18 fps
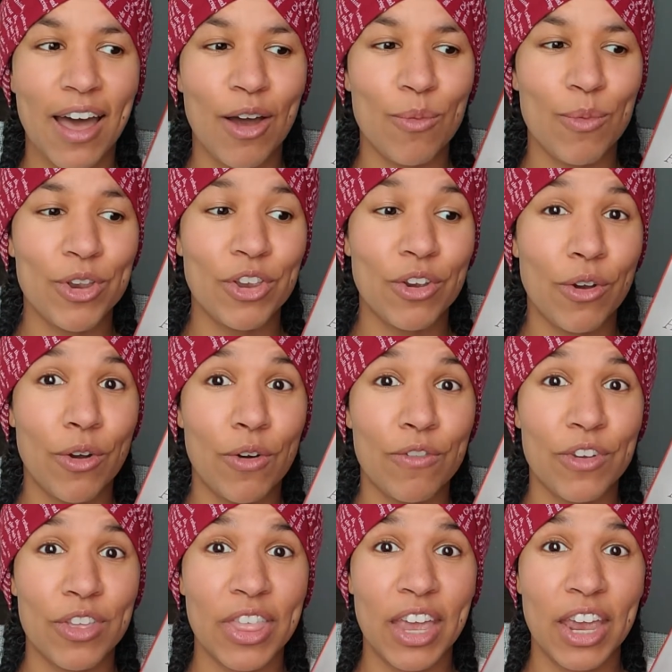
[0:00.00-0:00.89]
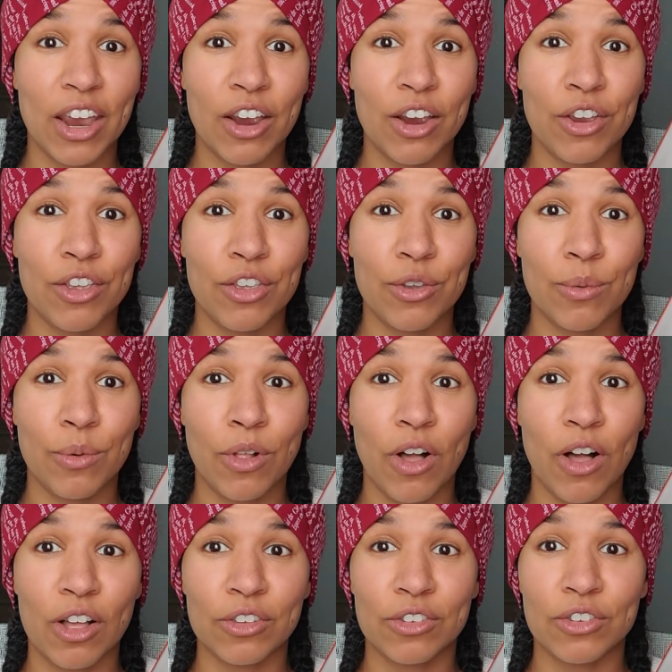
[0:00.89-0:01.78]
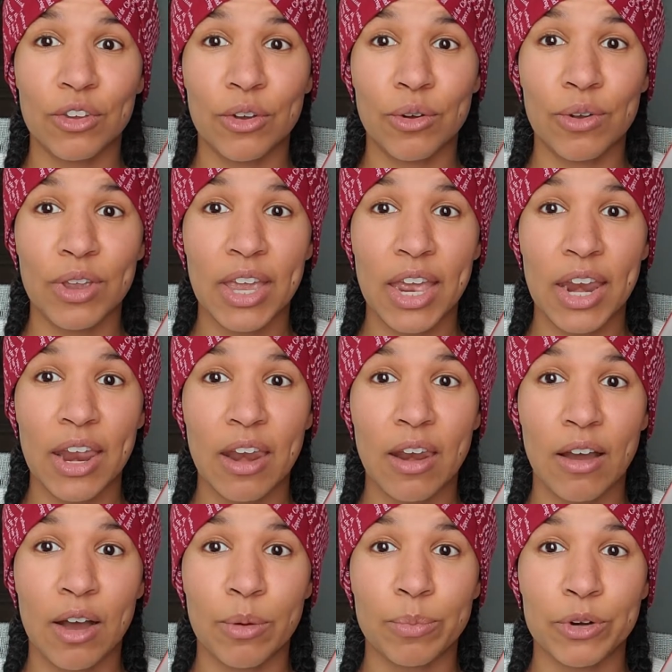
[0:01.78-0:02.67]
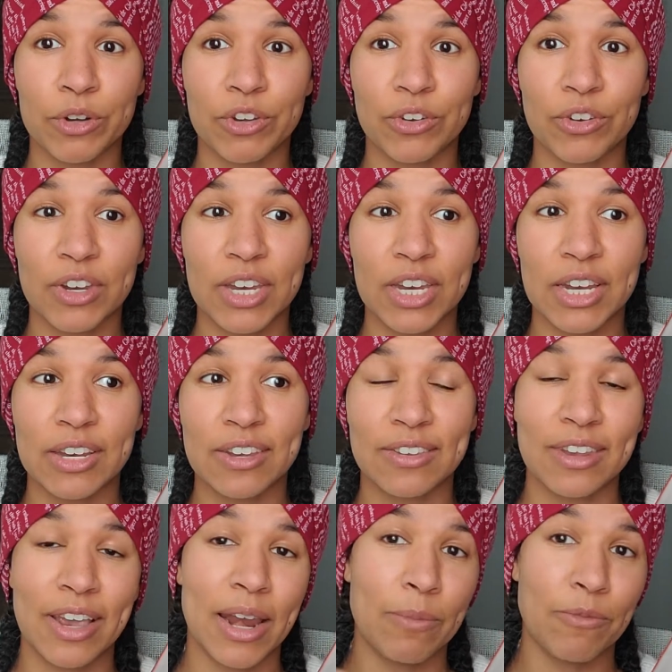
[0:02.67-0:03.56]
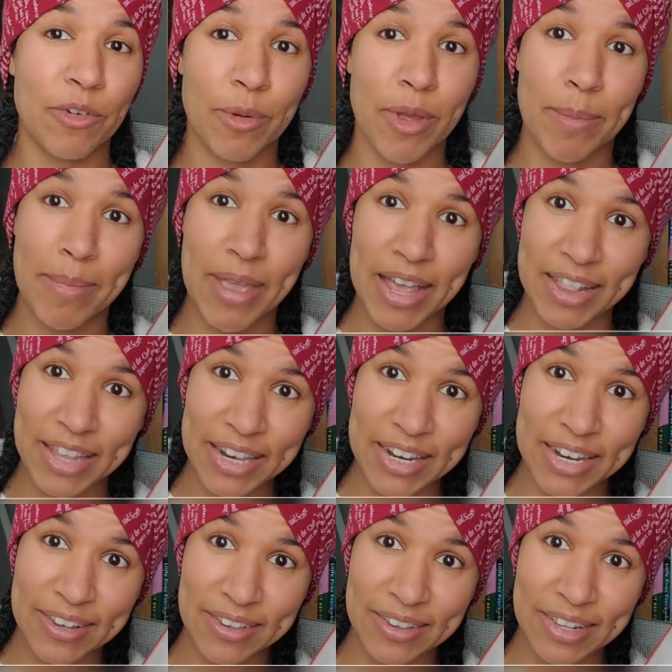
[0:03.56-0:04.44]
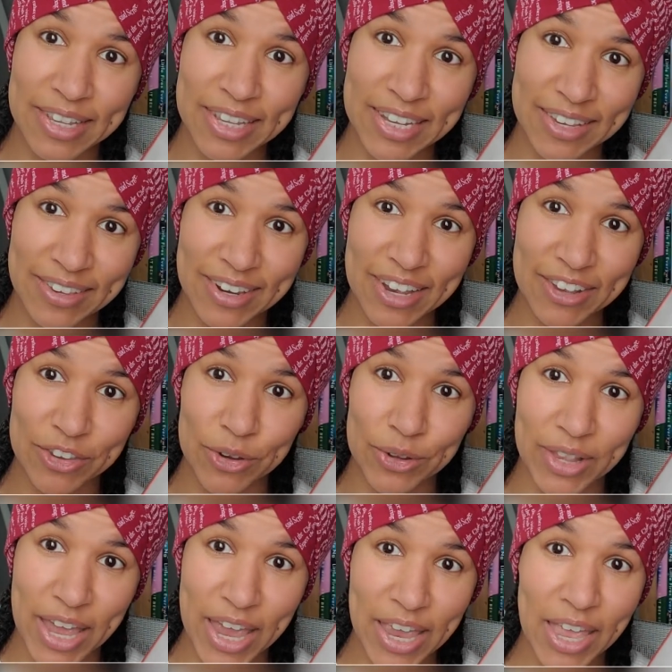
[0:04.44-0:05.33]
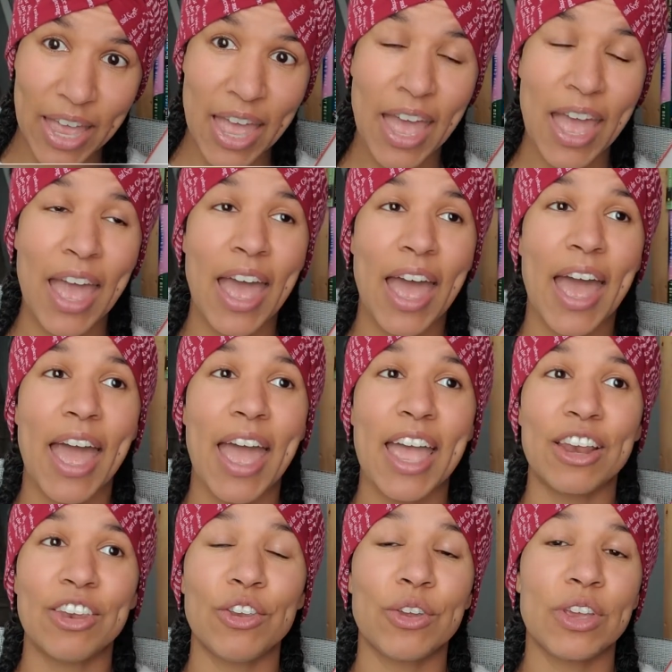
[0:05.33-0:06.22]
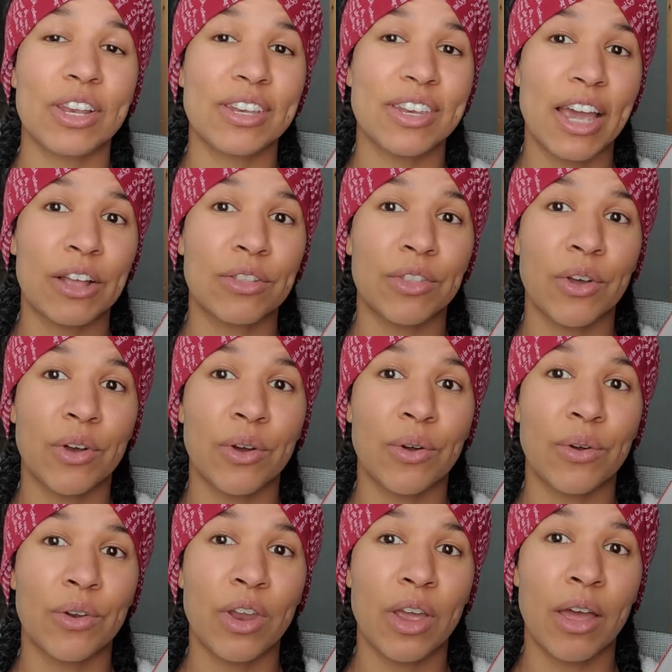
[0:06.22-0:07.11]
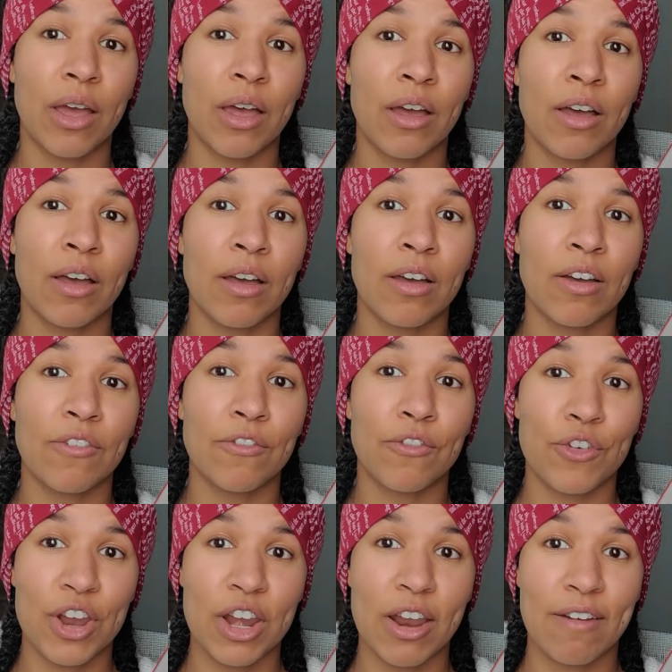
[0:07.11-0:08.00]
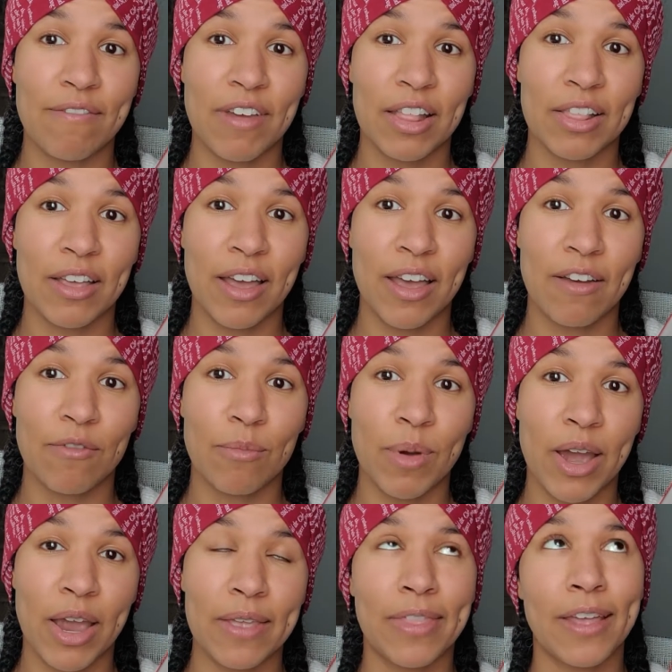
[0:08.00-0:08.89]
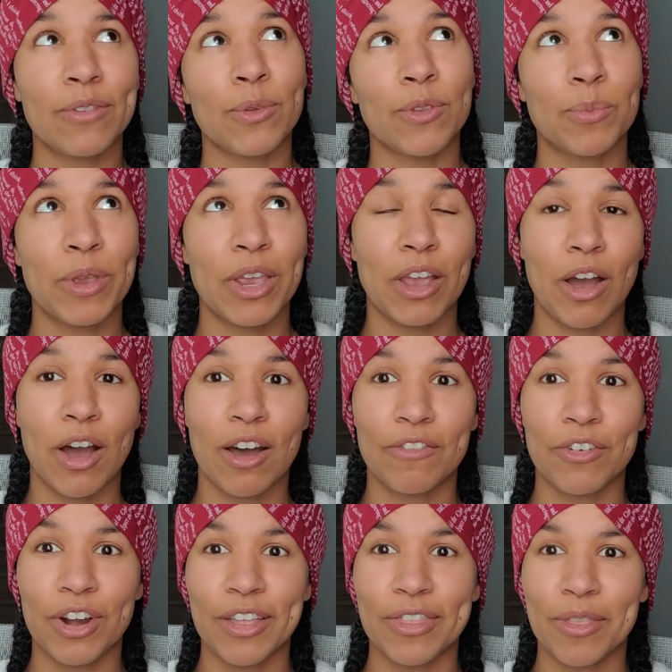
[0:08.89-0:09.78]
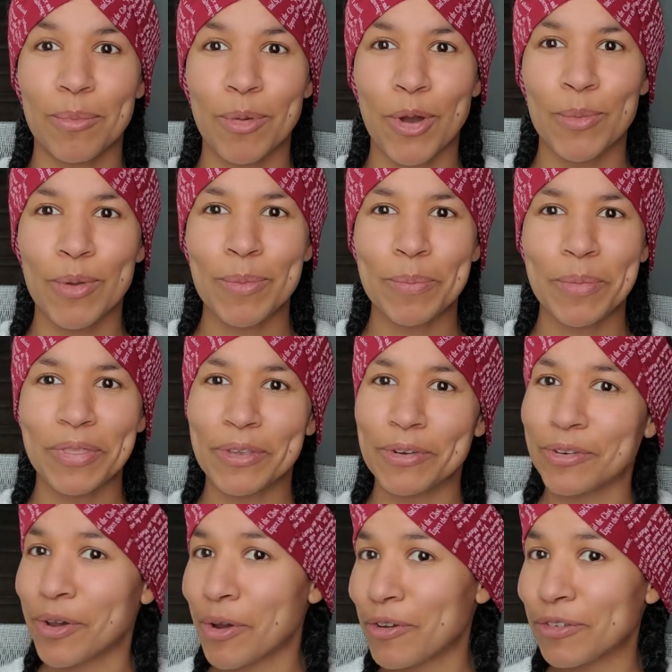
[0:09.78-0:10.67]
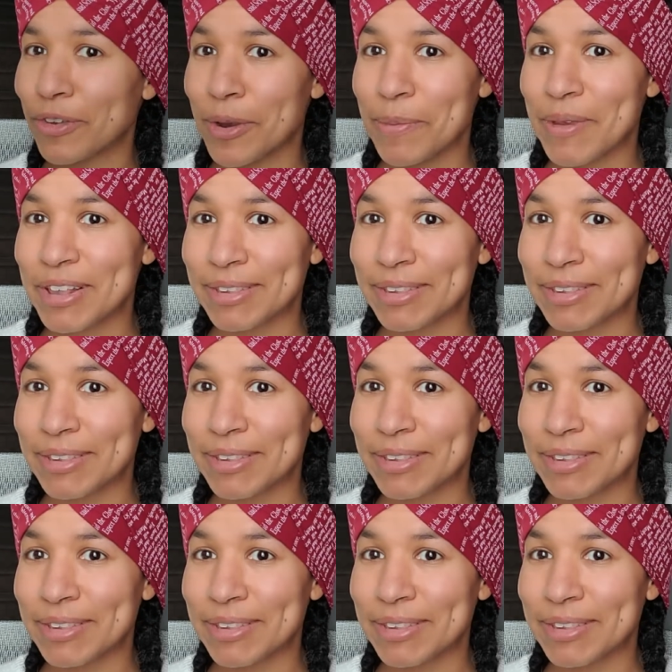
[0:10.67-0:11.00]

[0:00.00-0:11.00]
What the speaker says: When you're over there, you will also get an opportunity to sign up for my mailing list as you like. And you can download a free novella of mine. That's what's being offered at the moment, but there's always going to be